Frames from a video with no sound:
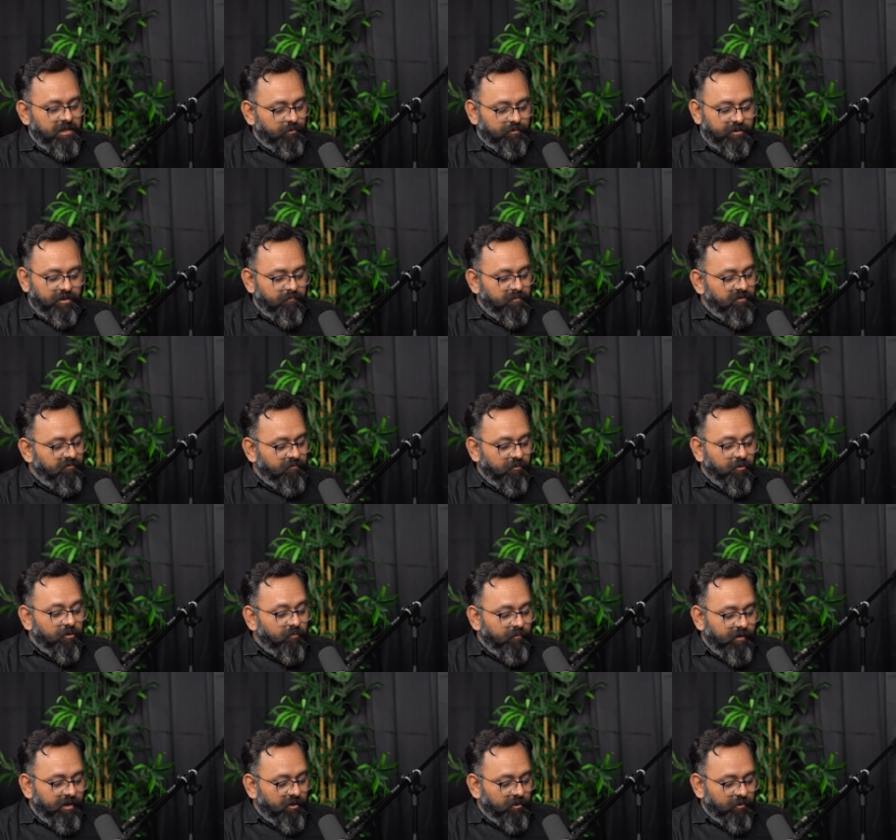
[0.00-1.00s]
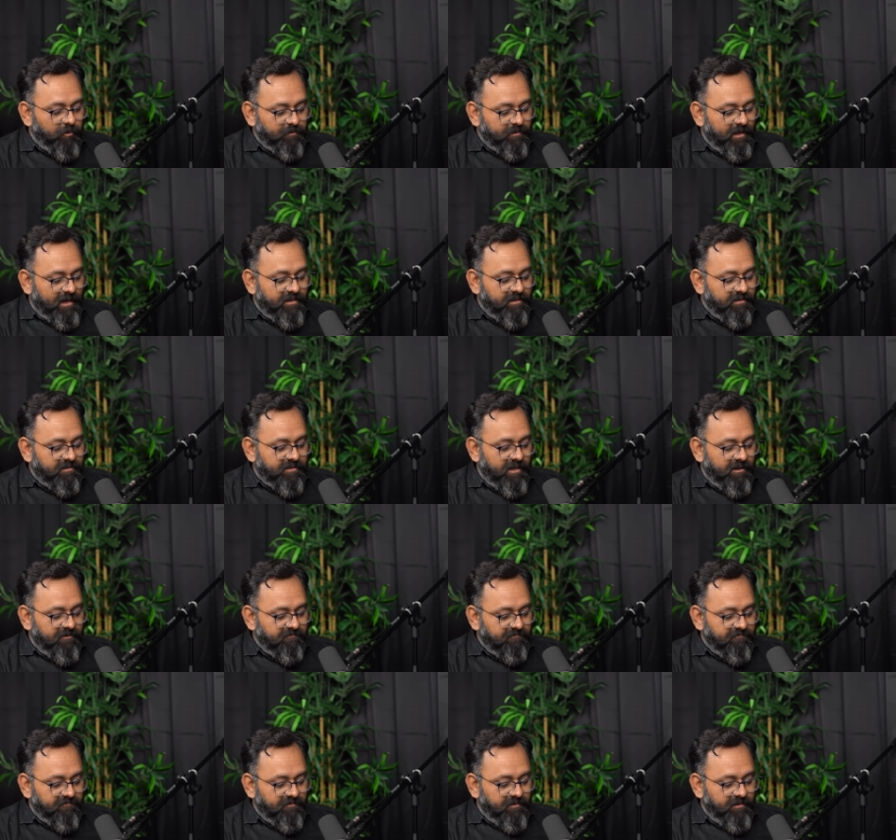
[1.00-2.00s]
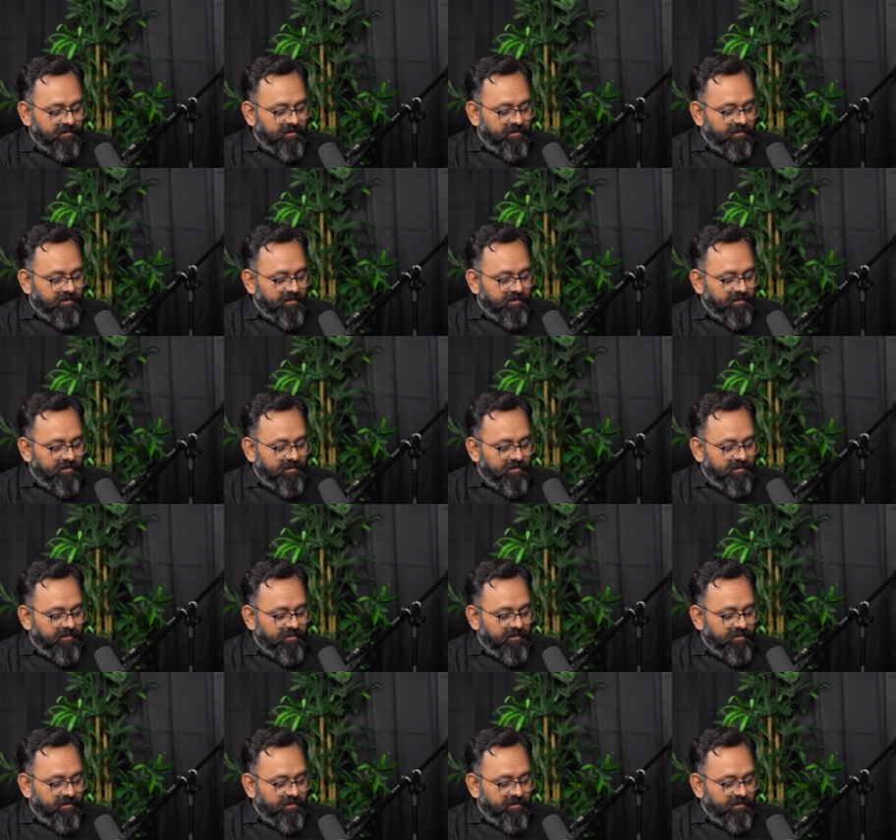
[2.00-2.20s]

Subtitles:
So, sir, before we close, I just have